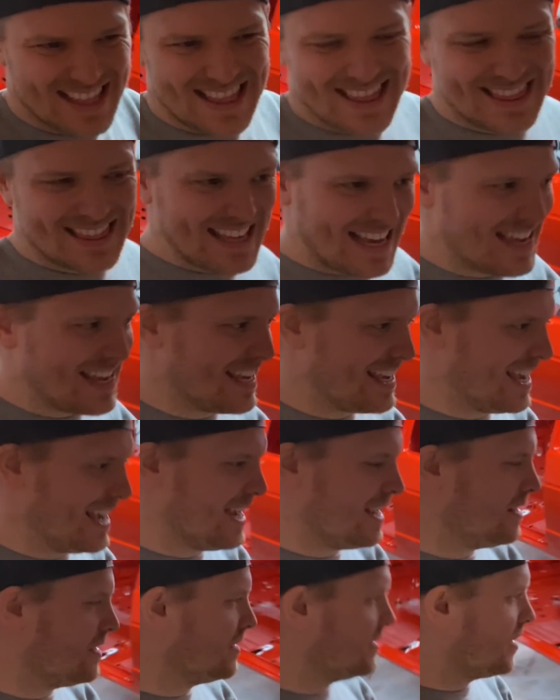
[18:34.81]

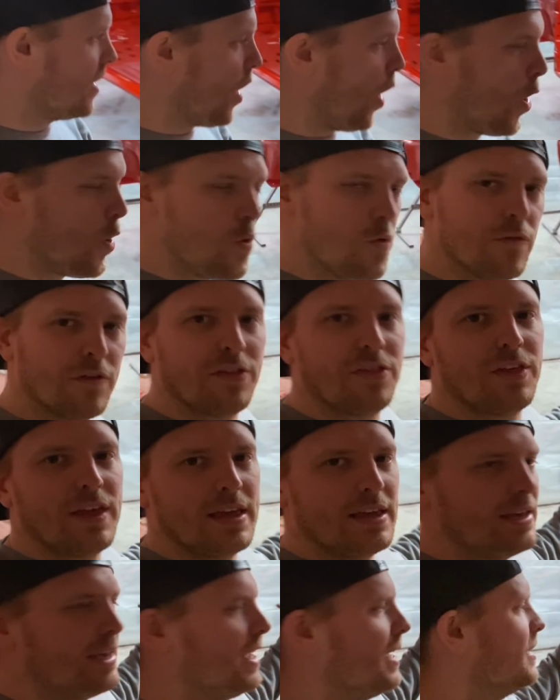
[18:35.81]
thinking and
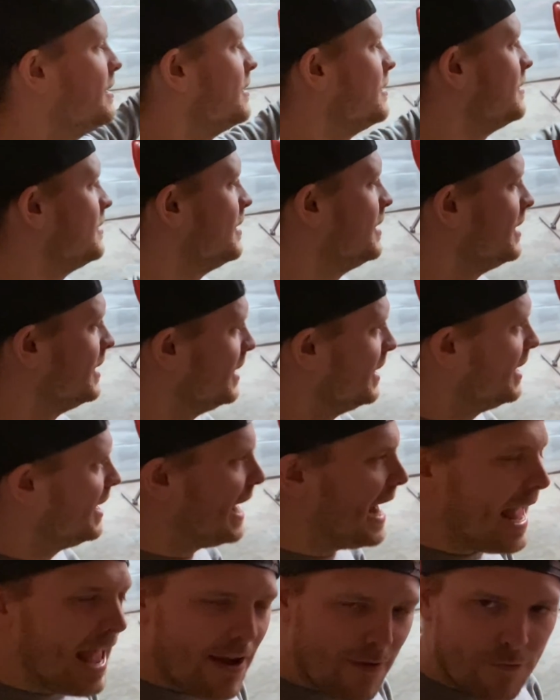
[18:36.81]
overthinking and
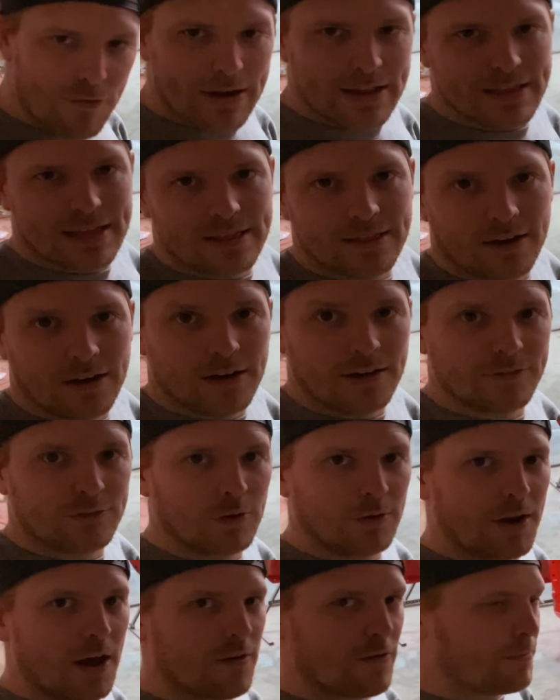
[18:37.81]
everything that I've
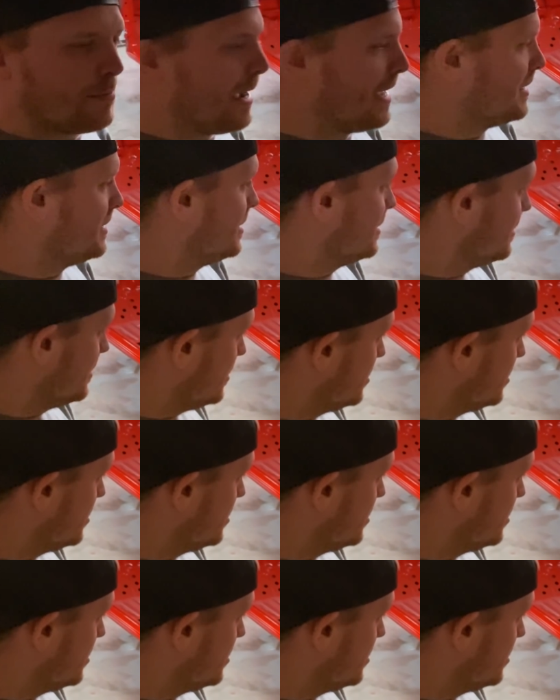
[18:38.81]
done over painting this